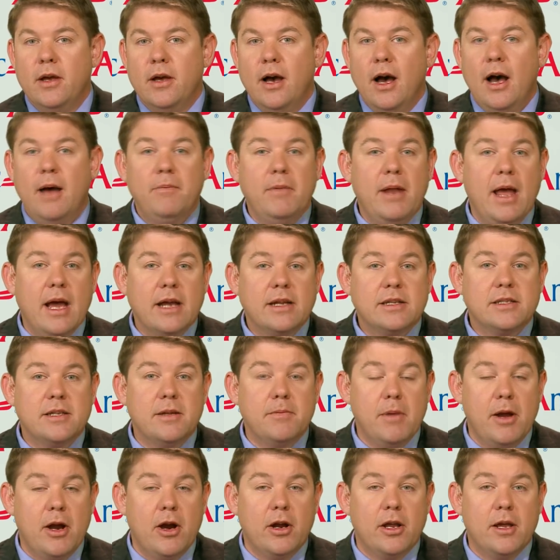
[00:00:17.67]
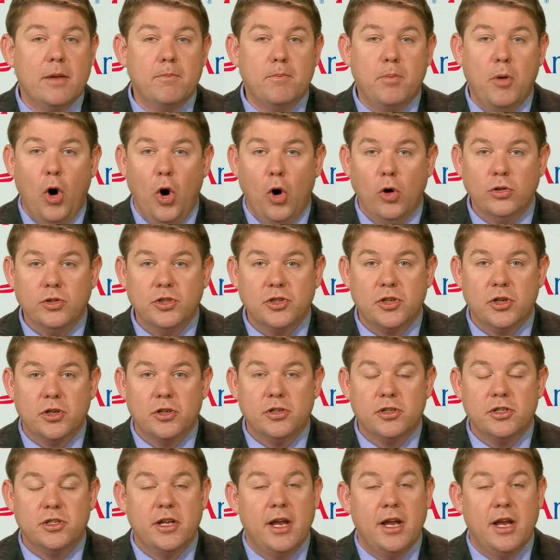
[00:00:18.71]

Up next, American pollsters